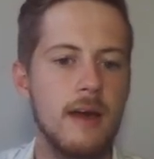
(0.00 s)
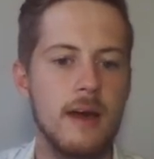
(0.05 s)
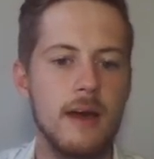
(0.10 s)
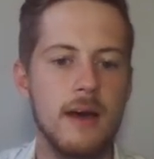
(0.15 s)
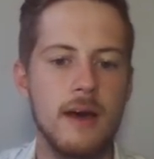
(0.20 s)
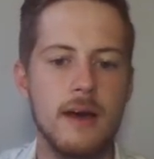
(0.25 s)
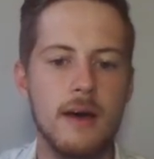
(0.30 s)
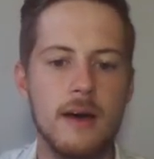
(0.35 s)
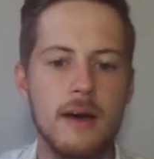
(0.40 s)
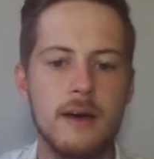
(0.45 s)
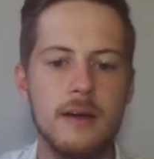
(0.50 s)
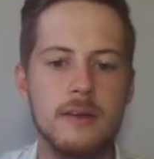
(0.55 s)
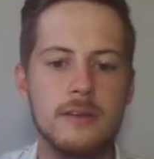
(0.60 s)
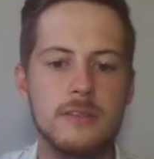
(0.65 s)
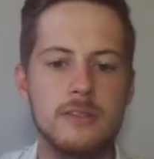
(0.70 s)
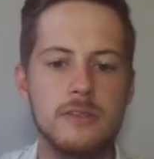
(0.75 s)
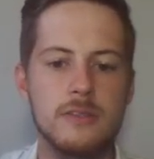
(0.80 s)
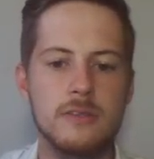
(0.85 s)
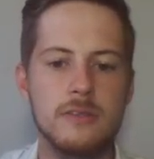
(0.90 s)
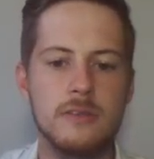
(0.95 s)

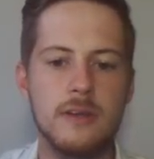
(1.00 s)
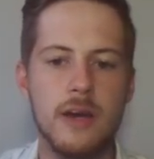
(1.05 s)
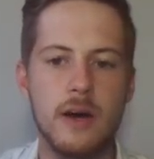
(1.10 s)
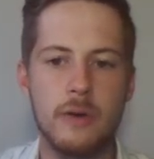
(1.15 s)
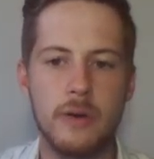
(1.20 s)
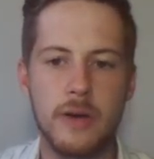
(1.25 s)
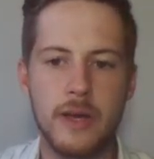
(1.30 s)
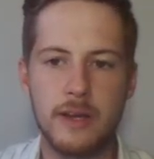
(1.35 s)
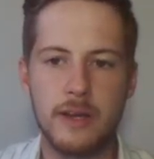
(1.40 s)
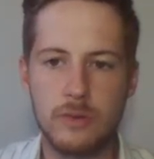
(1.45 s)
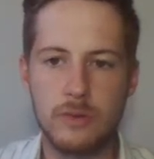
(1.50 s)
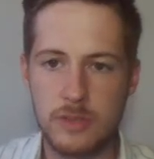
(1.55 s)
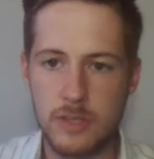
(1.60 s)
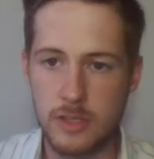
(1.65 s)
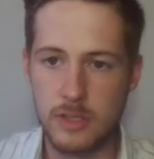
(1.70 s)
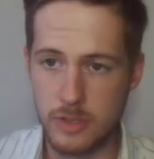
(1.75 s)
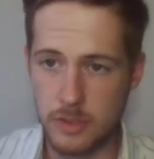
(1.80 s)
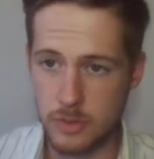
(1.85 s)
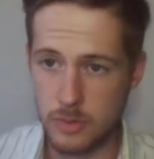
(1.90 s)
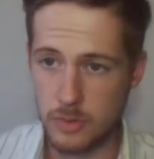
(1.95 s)
Now we can also
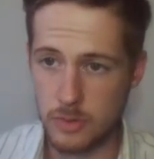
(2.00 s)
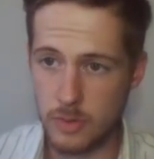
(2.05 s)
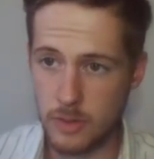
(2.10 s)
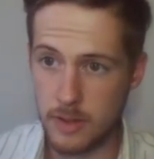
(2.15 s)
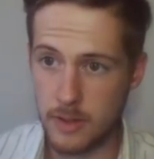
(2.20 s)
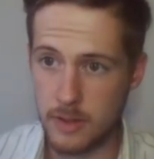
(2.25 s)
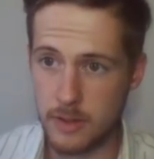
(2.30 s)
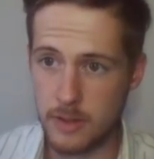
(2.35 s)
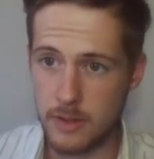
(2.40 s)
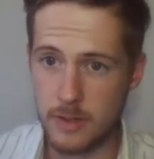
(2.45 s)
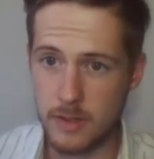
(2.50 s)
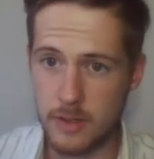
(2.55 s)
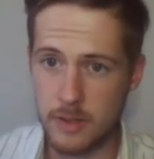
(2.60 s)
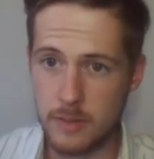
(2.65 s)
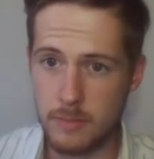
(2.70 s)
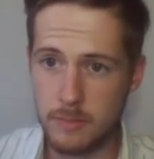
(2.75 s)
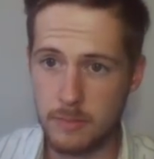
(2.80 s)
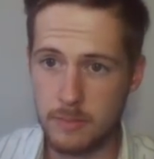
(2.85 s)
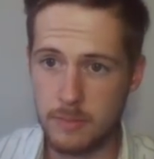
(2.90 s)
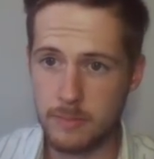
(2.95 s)
do the
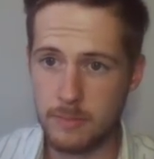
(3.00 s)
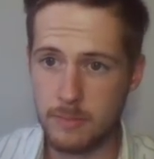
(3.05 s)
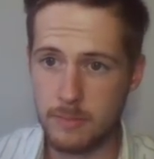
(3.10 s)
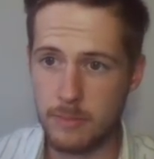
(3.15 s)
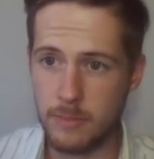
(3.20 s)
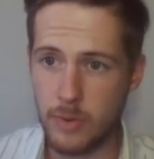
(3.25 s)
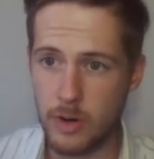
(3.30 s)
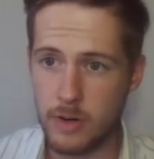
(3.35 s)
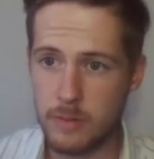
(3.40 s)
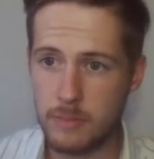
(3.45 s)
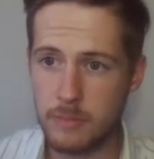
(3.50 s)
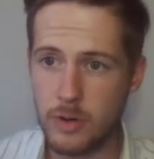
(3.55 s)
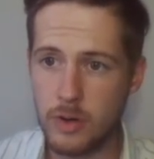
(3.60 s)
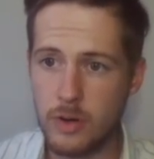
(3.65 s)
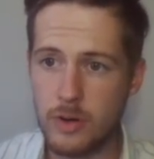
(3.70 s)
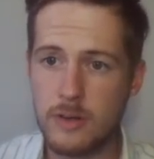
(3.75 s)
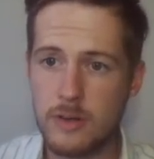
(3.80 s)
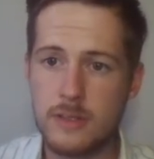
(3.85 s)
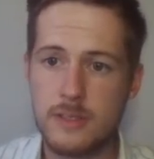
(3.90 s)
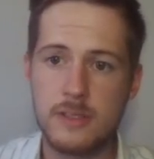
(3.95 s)
bottom
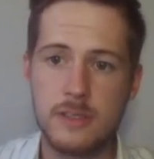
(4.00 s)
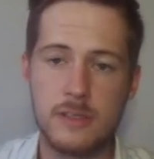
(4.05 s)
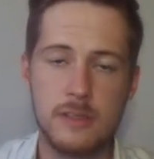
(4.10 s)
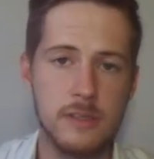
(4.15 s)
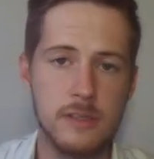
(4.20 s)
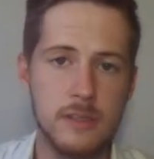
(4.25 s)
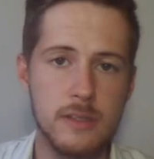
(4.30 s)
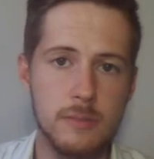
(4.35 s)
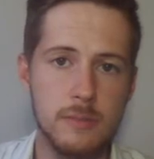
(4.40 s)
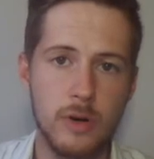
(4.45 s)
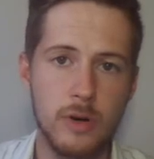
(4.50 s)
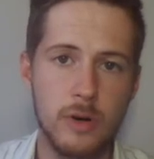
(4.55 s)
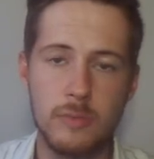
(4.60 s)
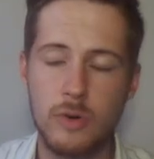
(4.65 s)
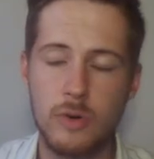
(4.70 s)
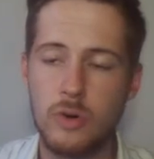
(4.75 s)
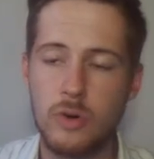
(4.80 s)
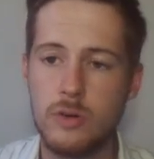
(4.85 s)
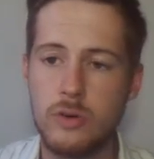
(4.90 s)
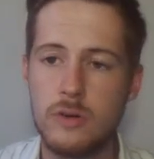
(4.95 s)
part, the bottom
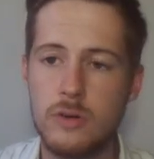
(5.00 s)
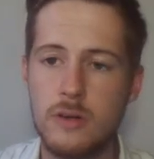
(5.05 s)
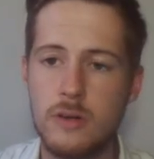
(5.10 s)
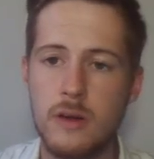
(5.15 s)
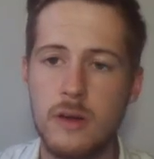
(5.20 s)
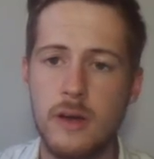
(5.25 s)
chord.